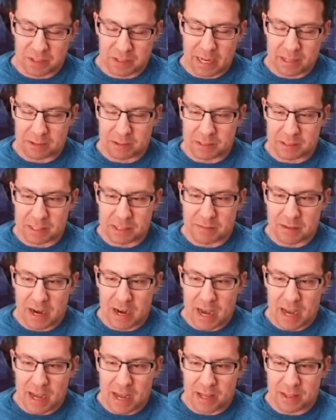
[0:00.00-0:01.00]
Zachary
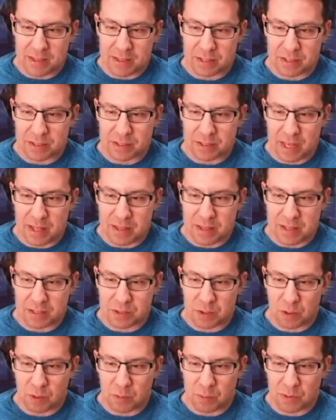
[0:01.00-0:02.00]
Levi and this and this
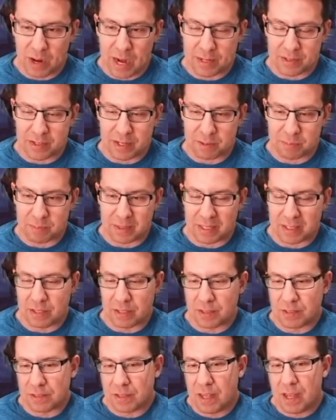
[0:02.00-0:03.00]
whole project,
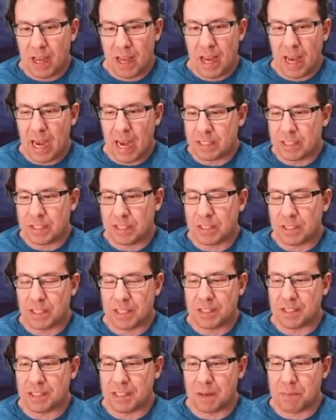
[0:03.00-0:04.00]
because I just
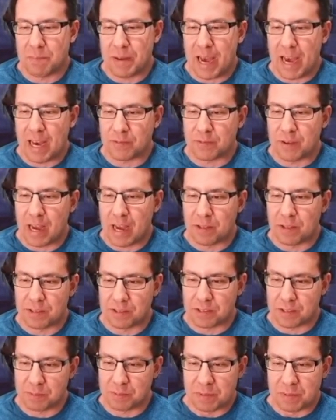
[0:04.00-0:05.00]
didn't see a path for how this
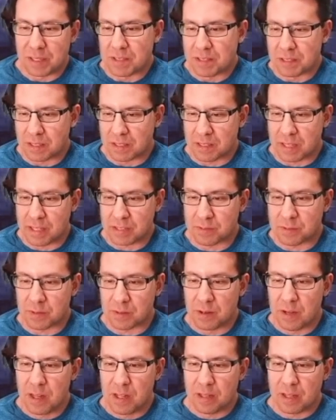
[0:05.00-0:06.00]
could be successful.
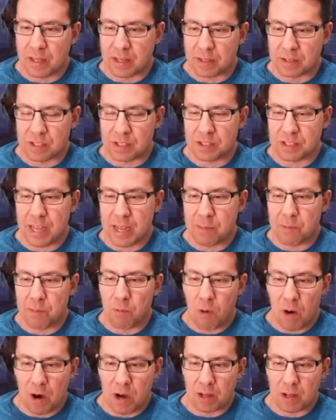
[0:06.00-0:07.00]
Like, Shazam
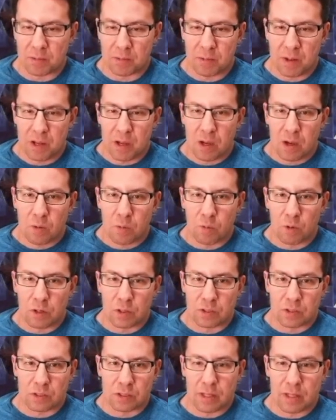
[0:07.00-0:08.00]
one
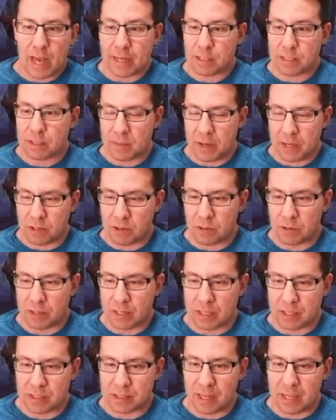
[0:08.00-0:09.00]
was liked by
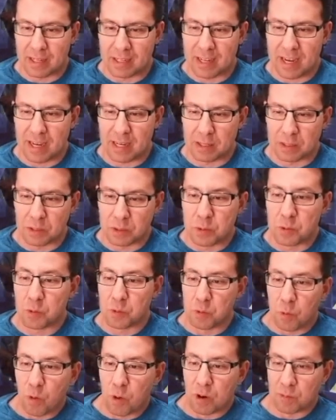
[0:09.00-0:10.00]
critics and kind of
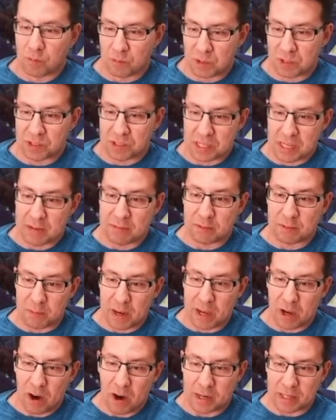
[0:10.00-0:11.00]
lukewarm received
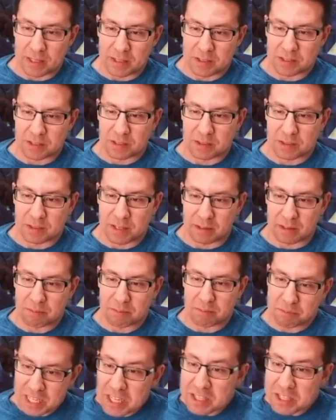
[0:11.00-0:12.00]
by audiences. Like, yeah.
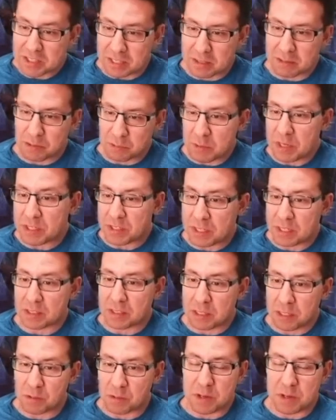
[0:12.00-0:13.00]
decent, three
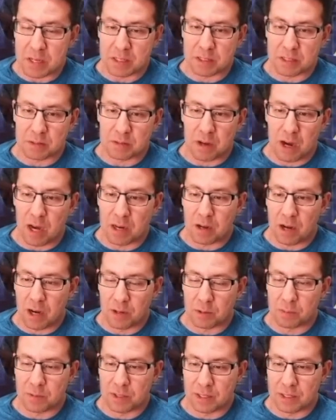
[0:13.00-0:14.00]
sixty-three is on a one
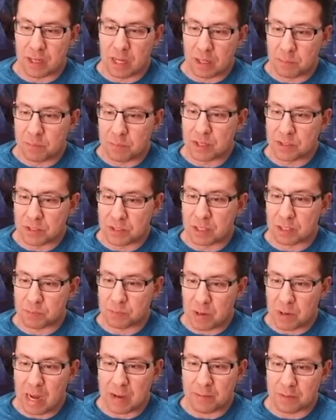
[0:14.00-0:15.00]
hundred million dollar budget, is
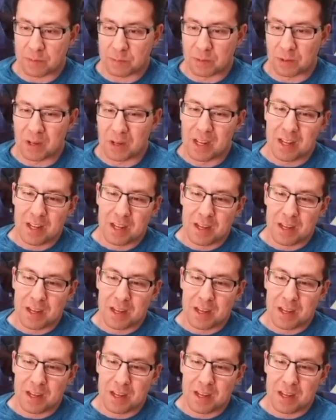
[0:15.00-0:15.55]
profitable.